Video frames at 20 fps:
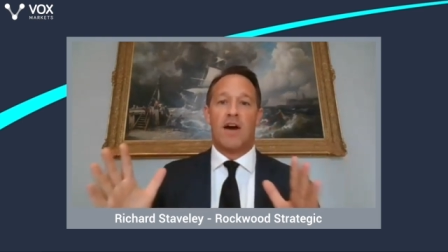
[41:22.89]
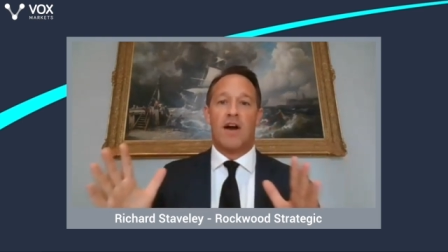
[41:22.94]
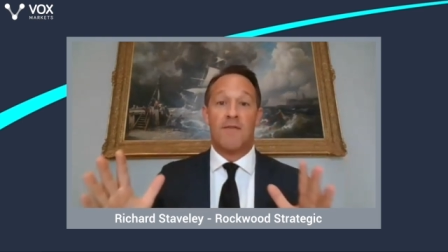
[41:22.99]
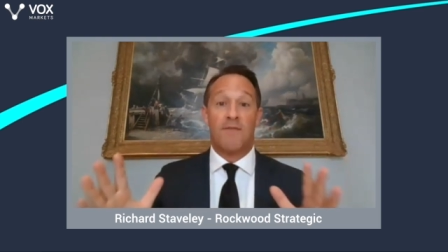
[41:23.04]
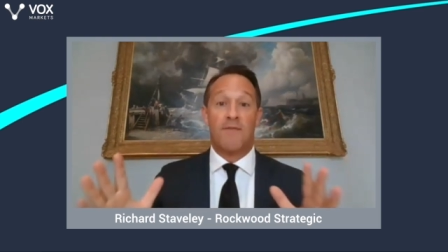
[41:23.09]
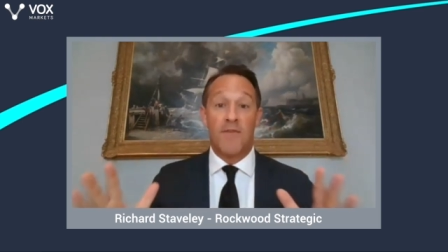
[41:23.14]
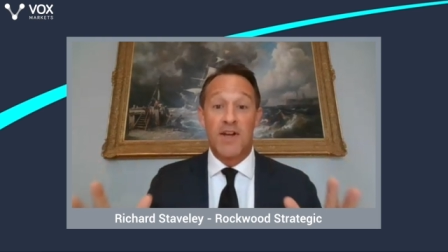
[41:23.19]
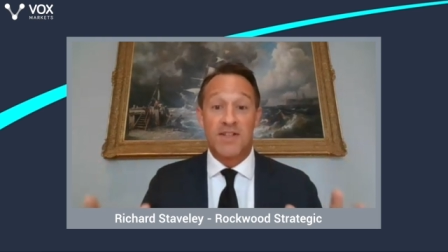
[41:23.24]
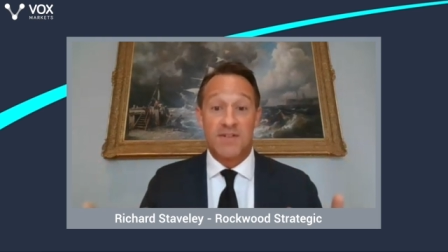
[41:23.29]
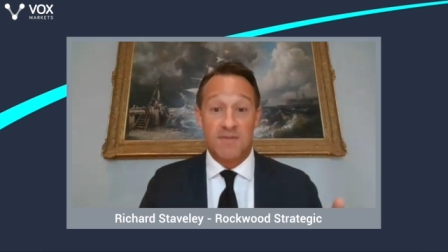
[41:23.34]
I
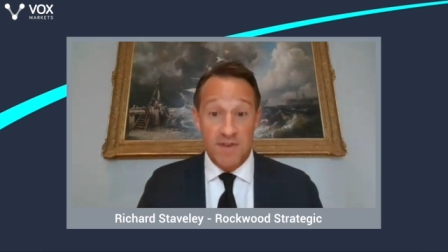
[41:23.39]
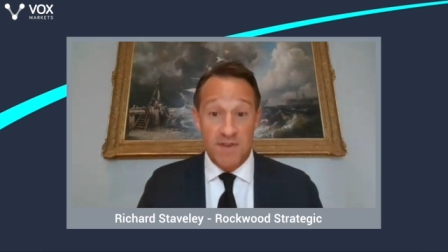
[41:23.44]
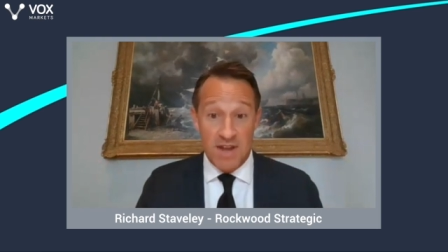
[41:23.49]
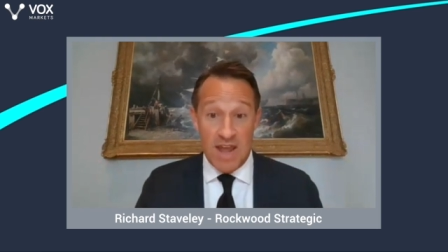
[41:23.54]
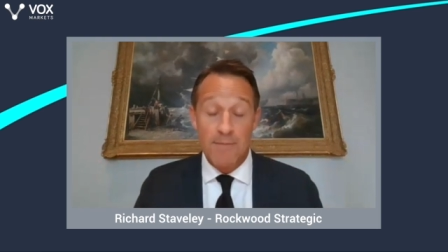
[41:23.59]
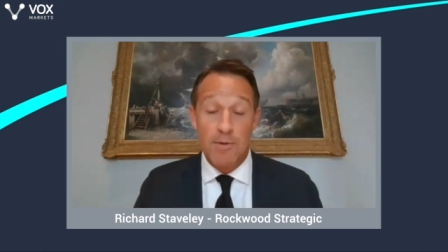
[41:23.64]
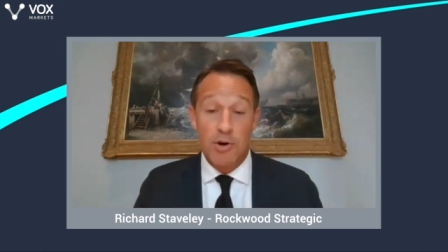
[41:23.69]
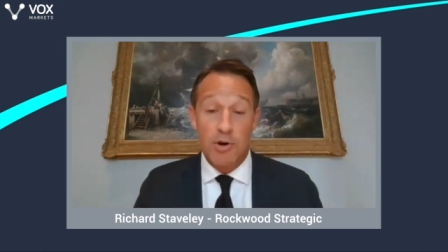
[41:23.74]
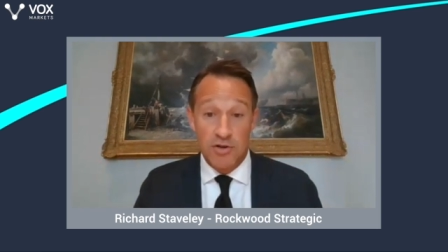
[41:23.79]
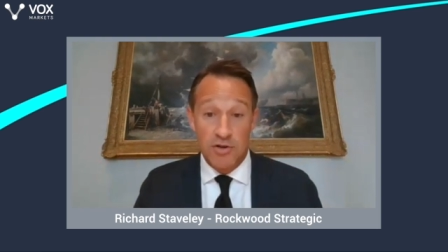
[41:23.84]
first
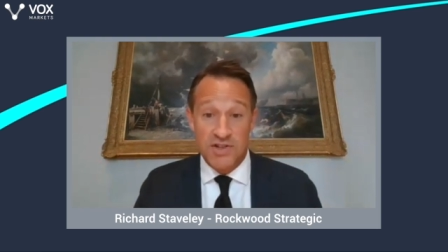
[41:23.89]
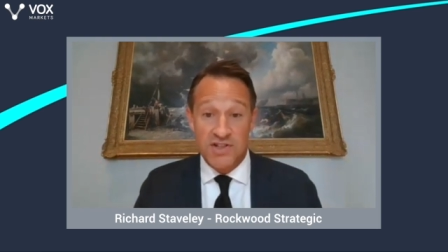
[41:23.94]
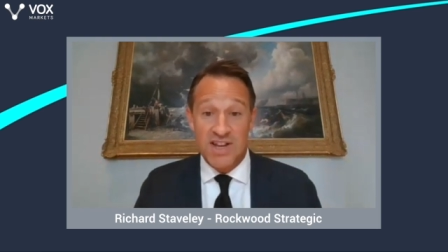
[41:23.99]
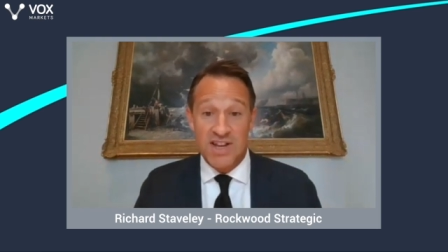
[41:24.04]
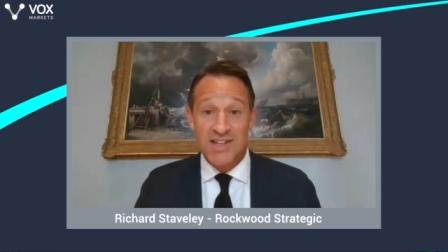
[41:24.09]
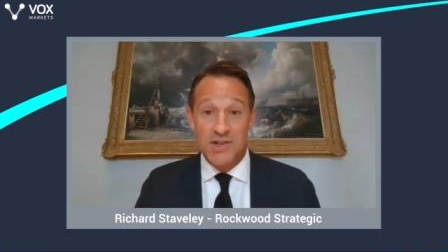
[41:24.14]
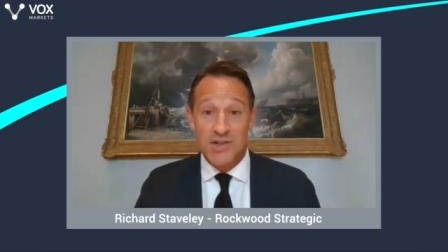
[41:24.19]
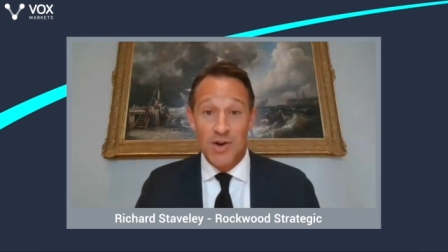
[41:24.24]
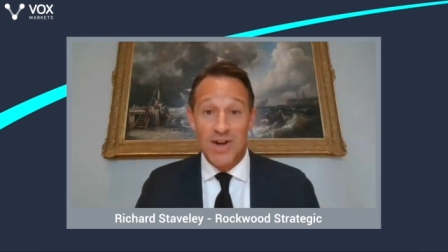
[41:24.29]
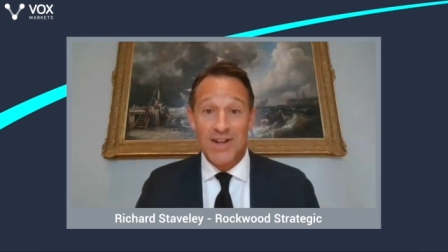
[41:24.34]
came across
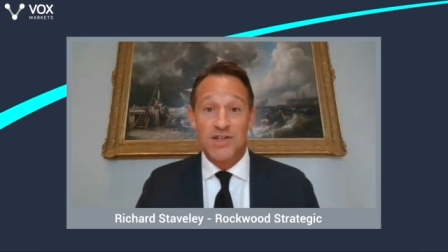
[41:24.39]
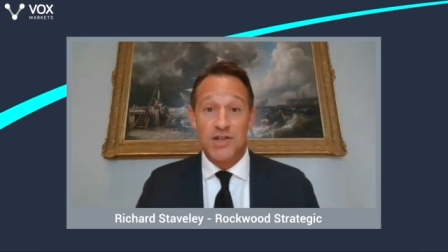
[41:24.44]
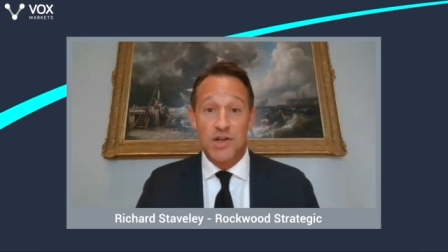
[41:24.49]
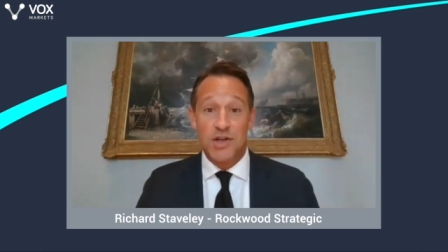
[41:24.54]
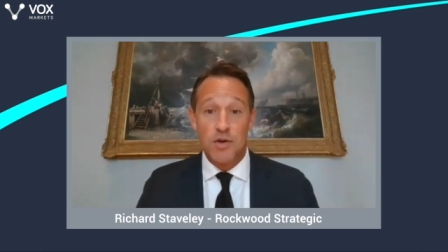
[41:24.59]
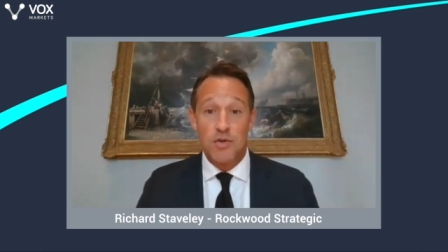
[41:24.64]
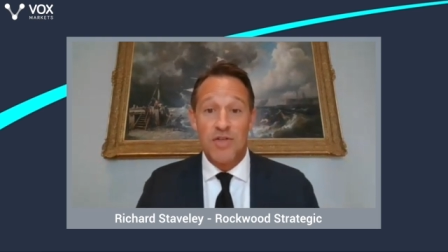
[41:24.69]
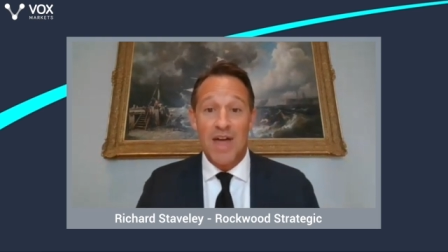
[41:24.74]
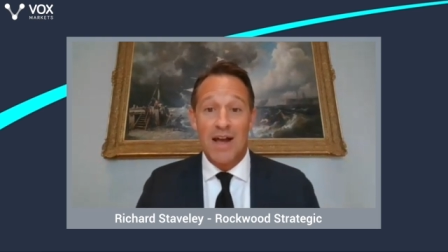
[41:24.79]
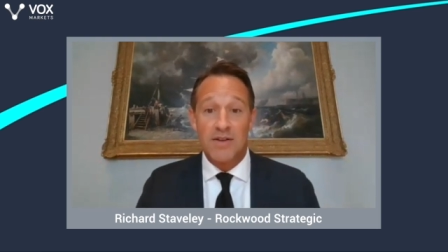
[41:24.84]
Centaur in
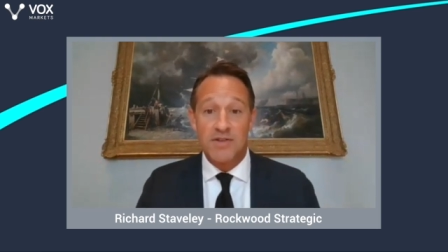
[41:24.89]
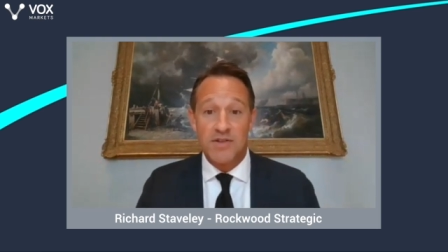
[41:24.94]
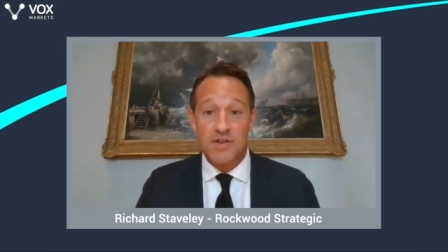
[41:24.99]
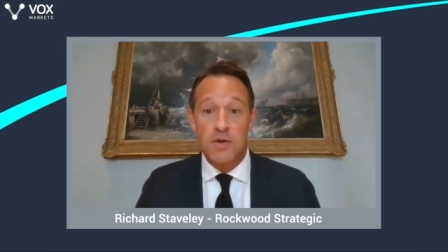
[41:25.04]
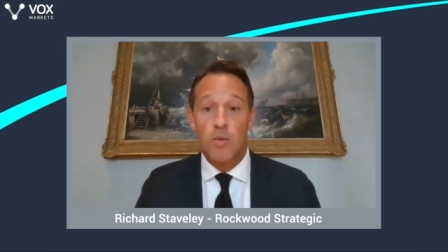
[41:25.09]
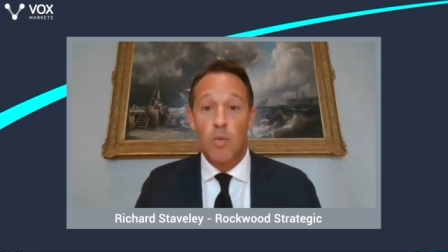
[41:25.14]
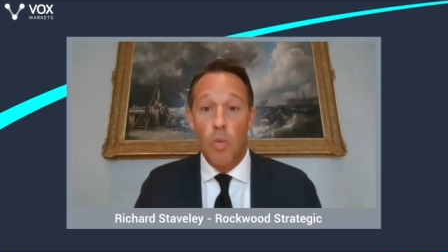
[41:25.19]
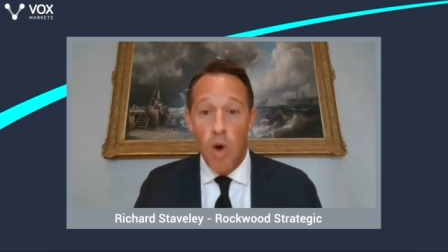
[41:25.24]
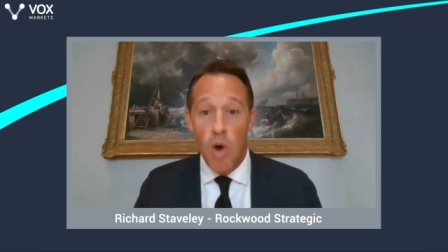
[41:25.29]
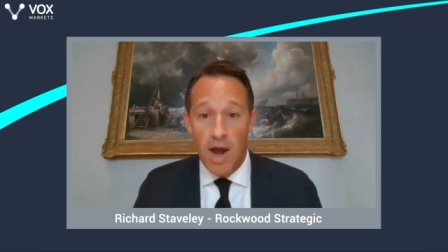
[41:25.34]

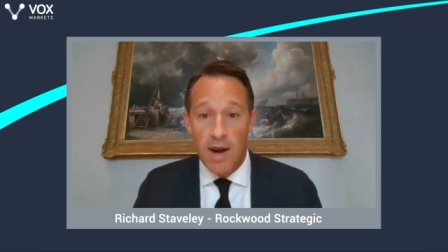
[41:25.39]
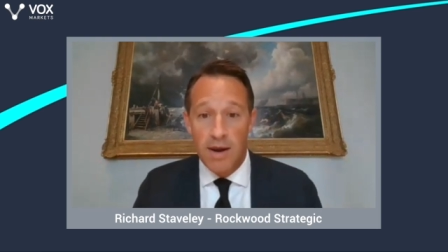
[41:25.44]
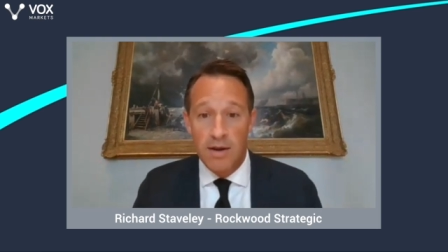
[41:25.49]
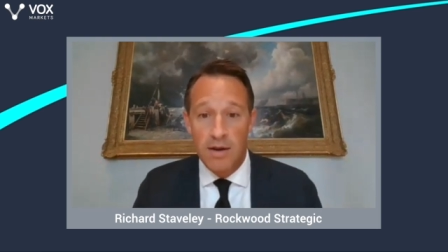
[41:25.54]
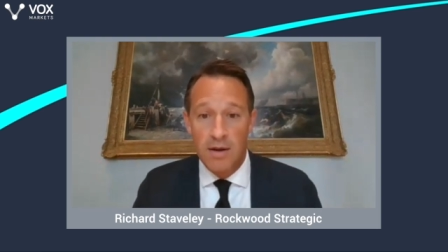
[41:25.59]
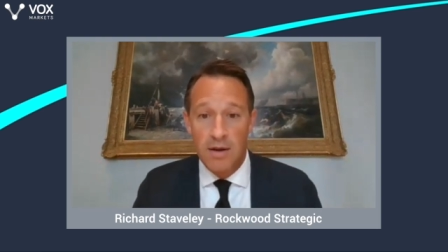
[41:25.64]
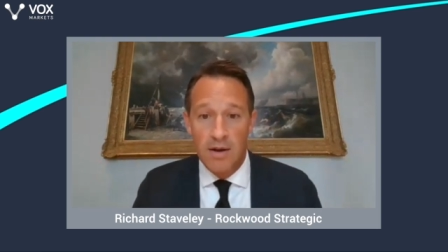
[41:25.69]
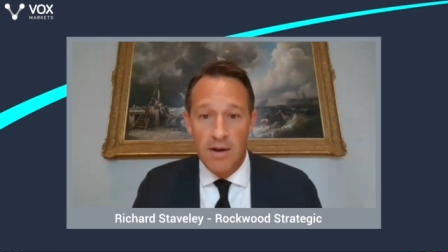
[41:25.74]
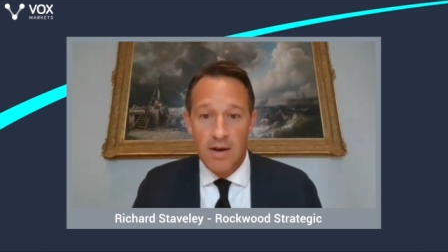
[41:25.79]
2001